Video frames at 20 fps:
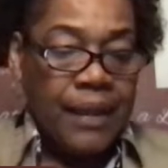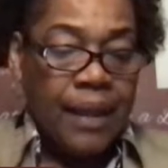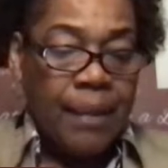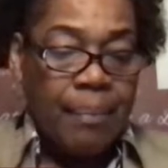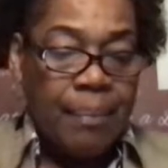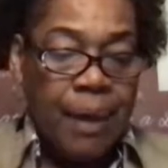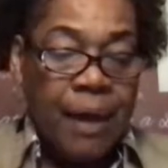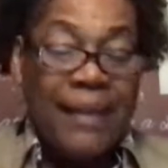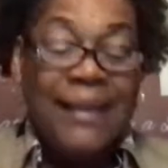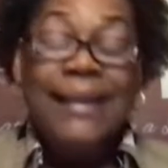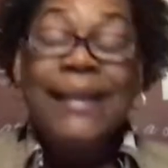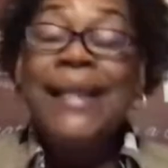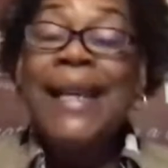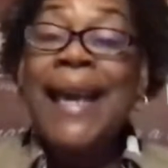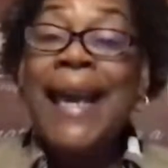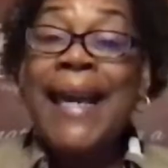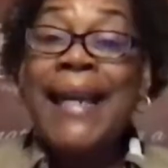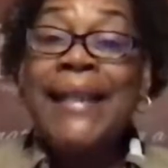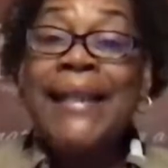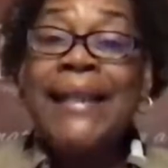Lubbock,
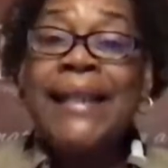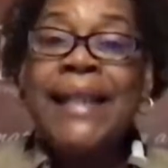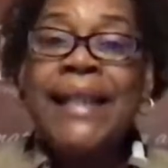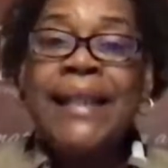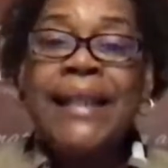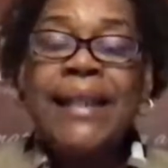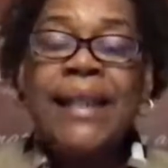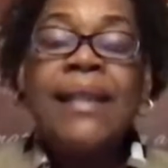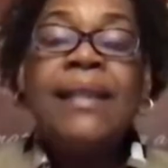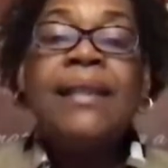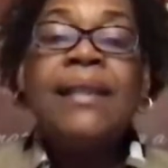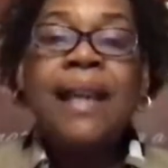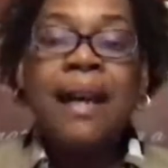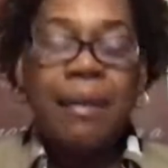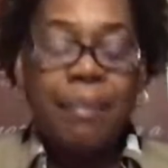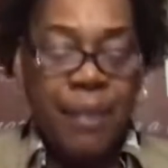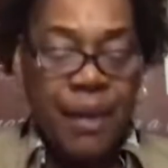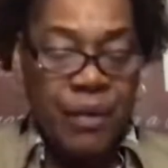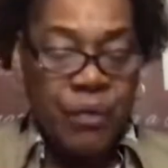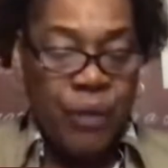Texas is
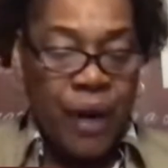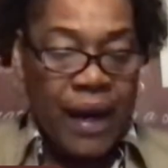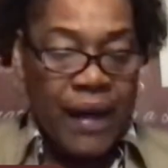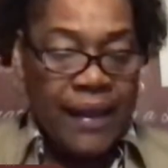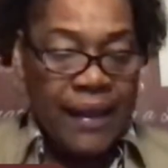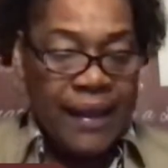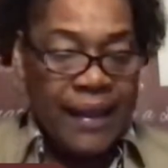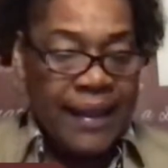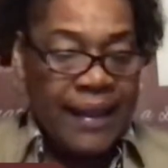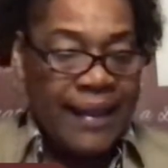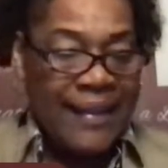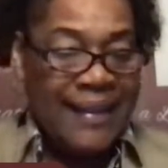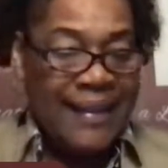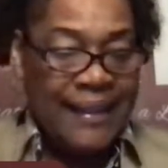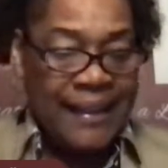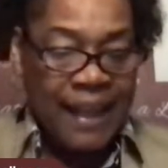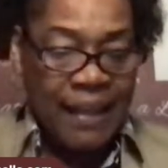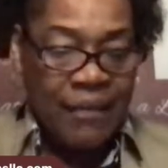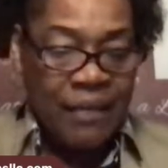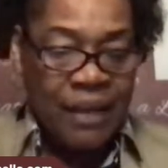coming right in at
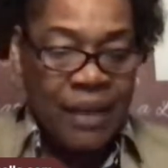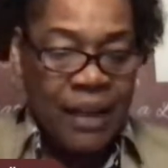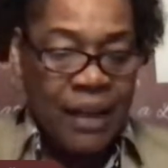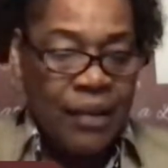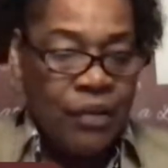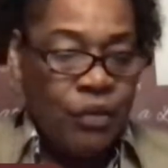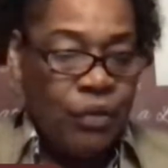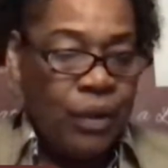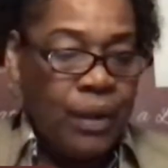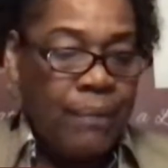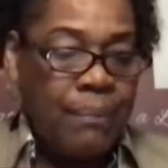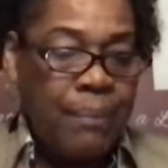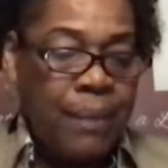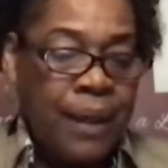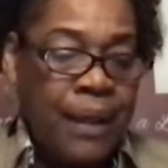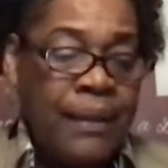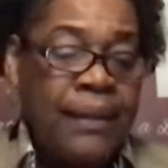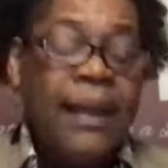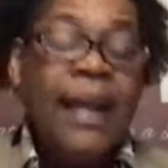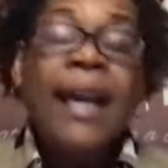700 a
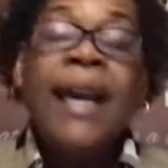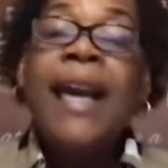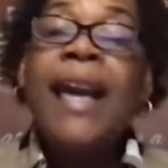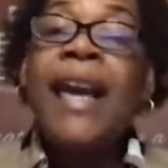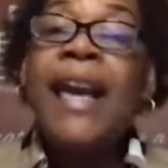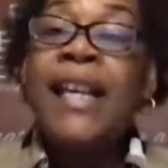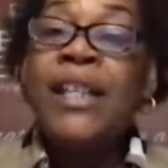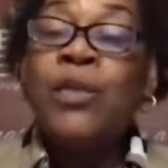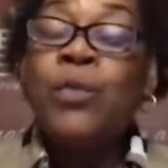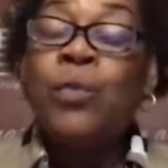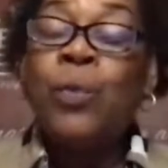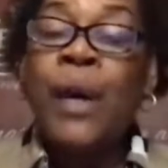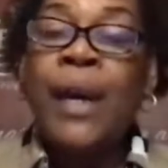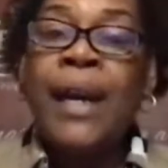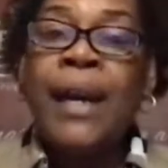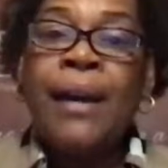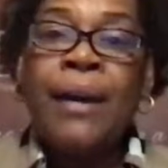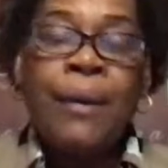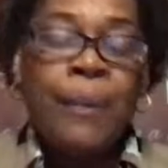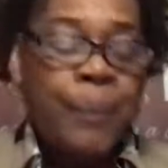month as
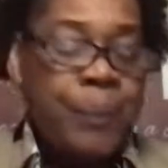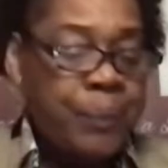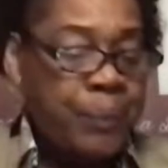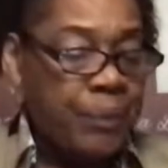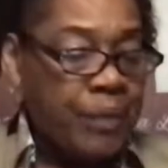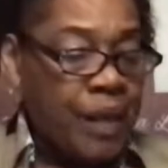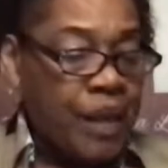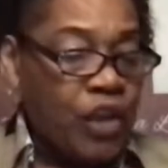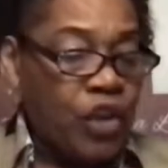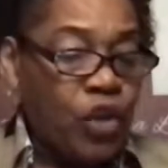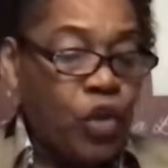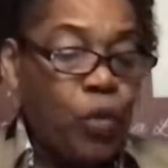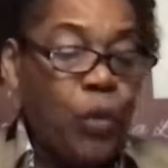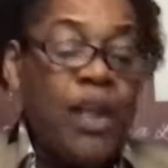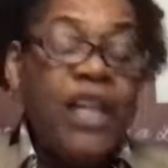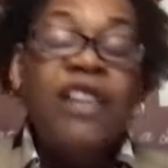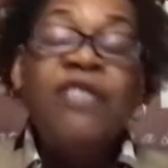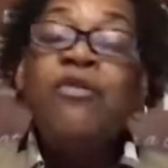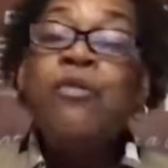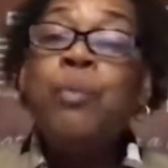well.
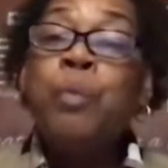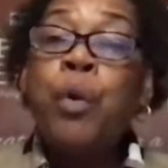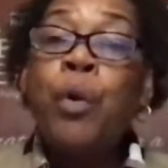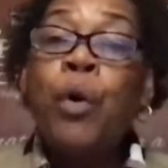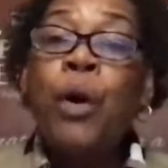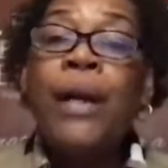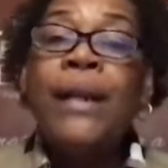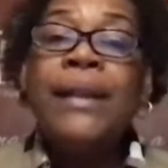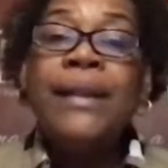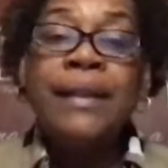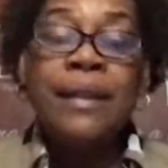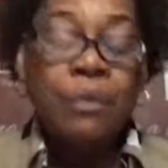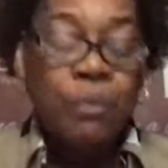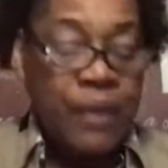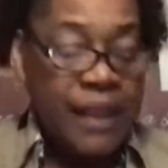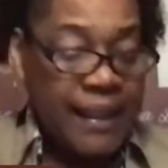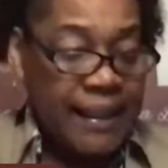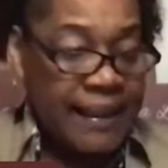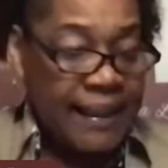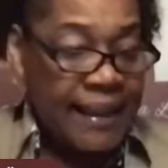Shreveport,
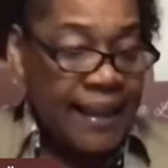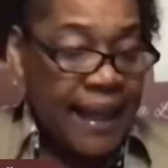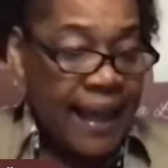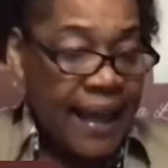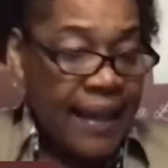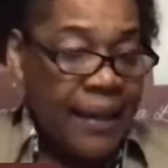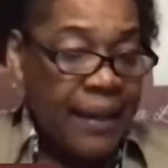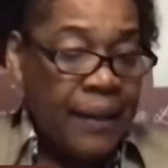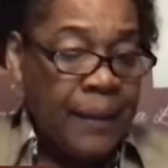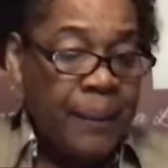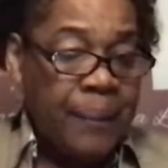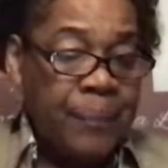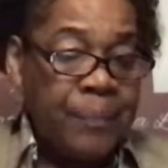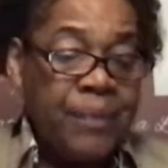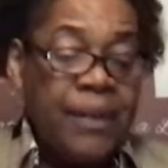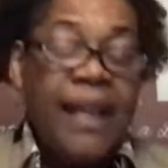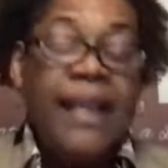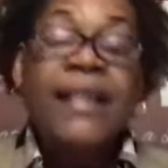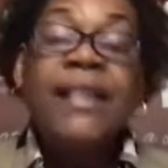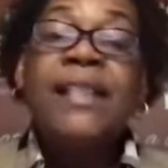Louisiana
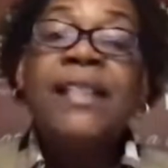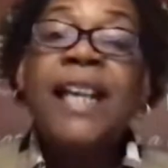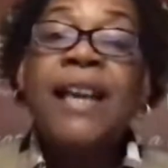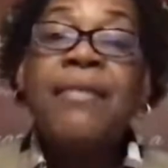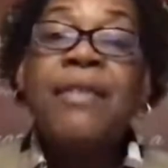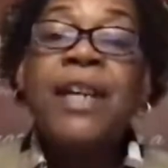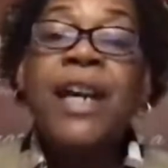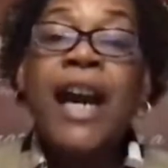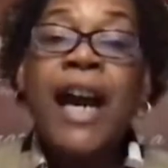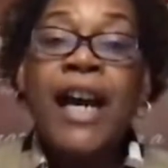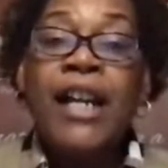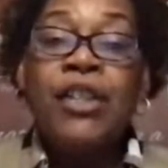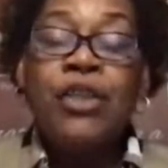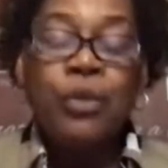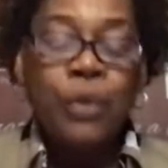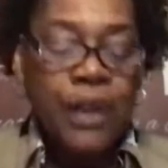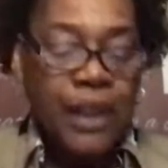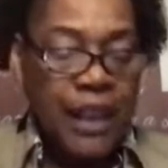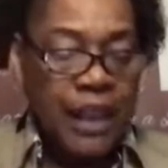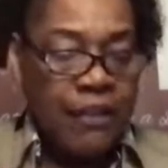is
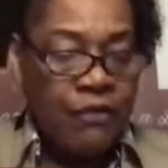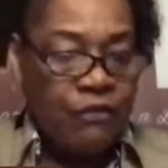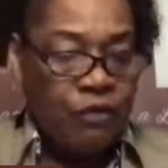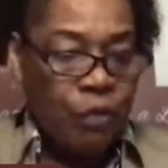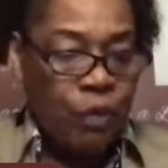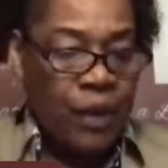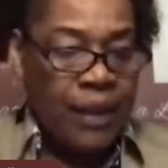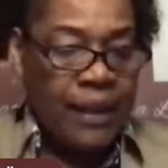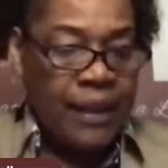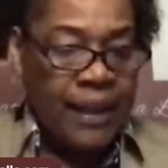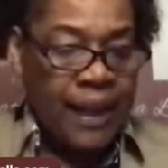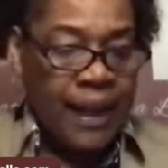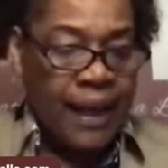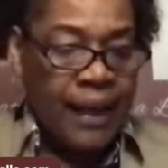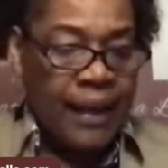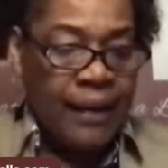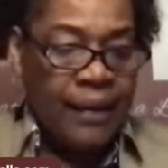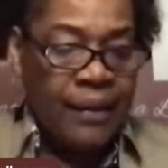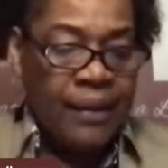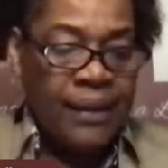
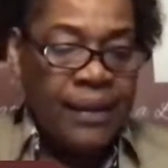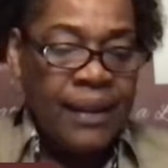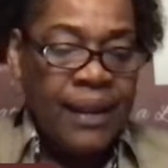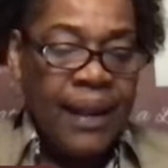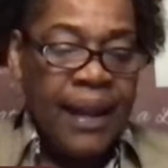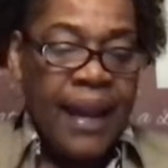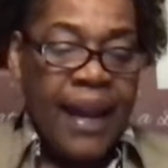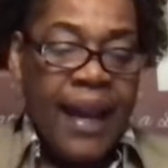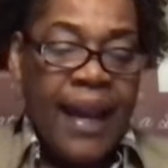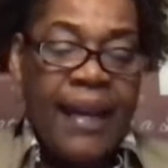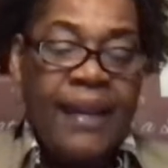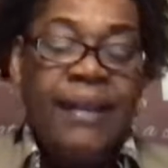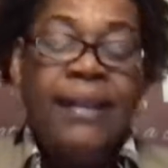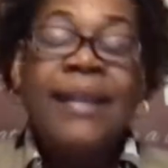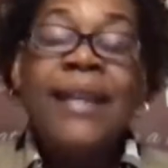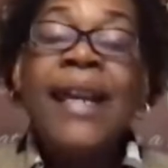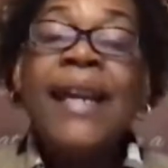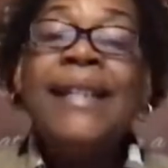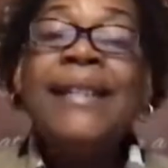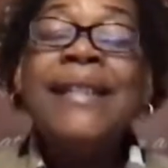$740
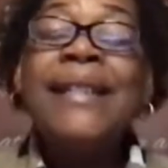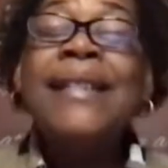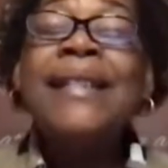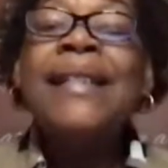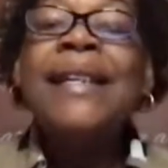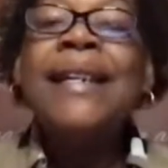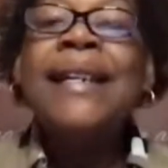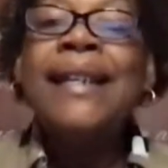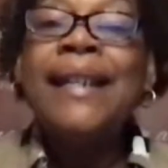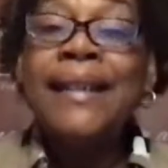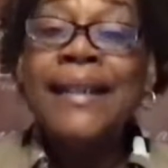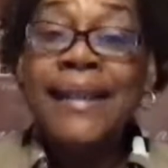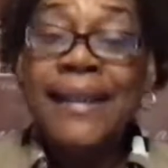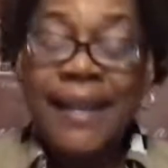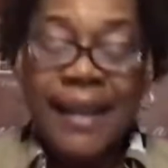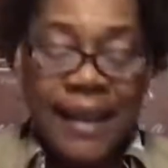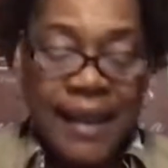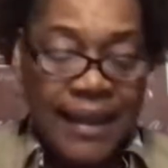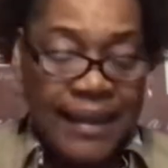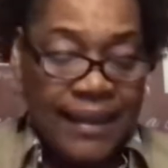and Lexington,
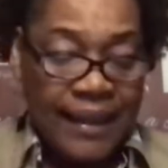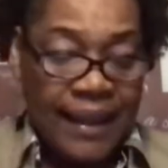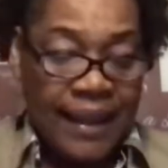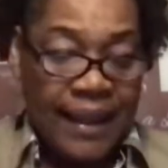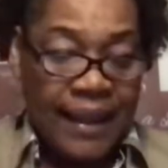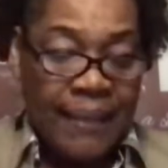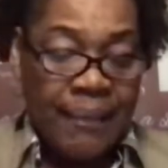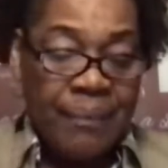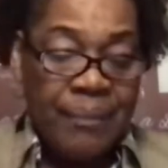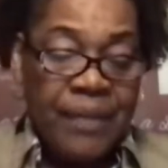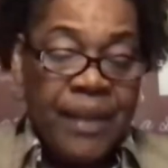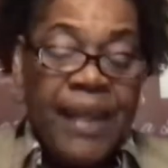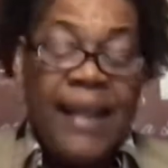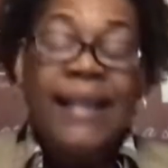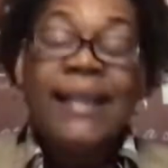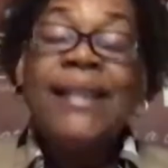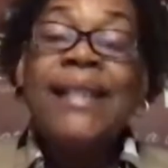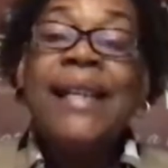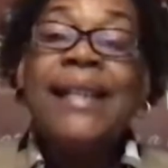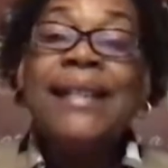Kentucky
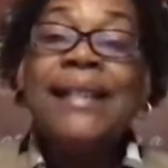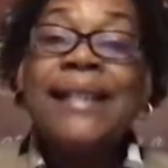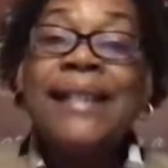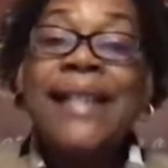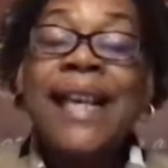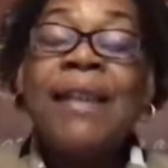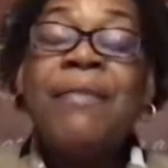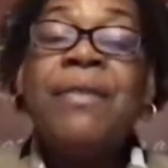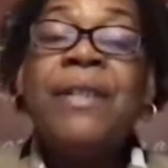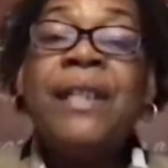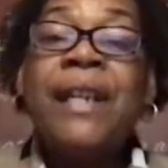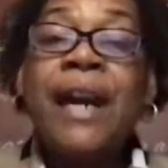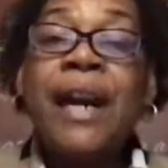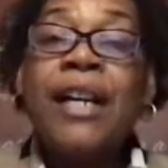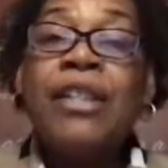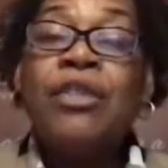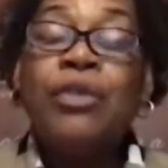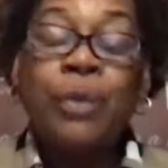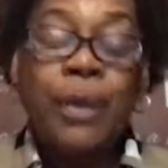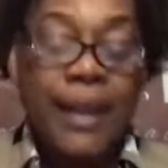is at
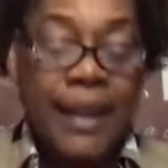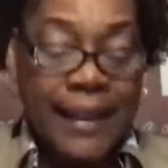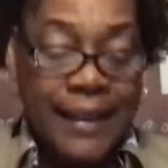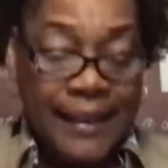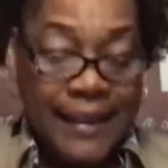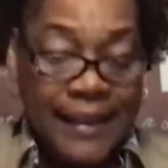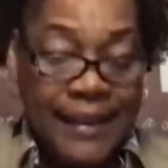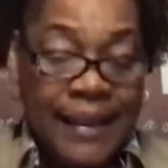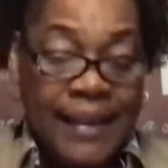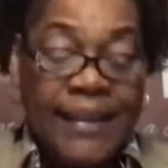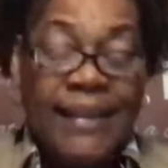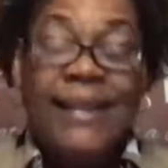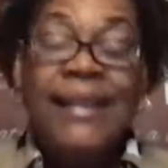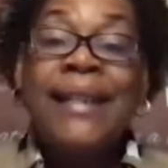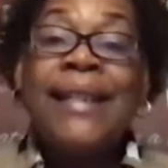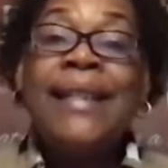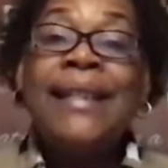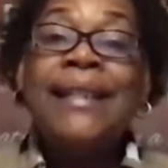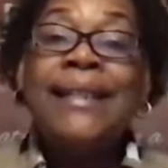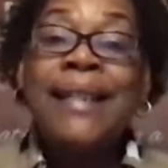
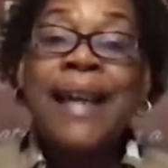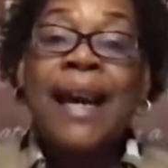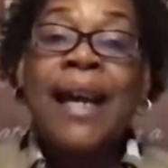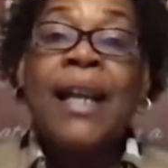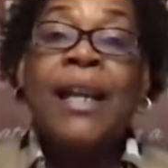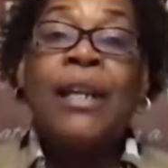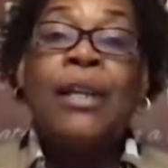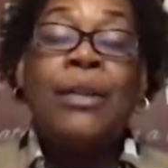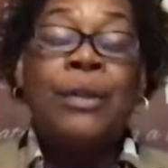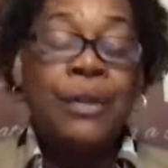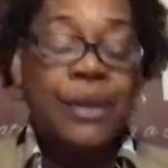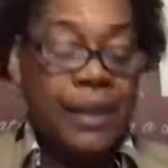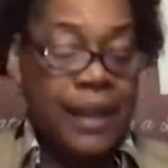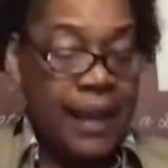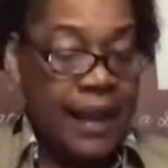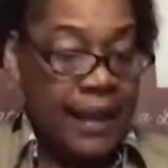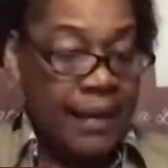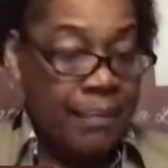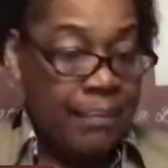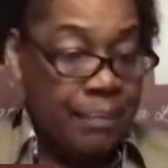$760
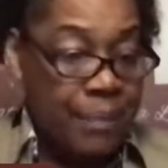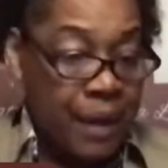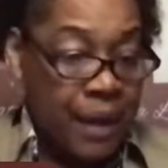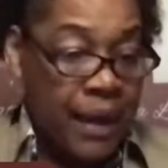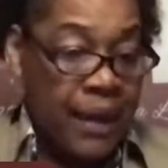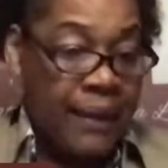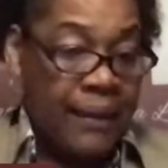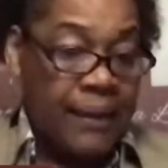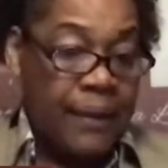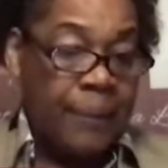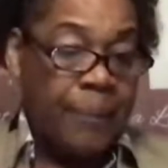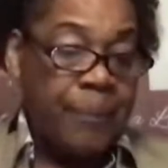a month.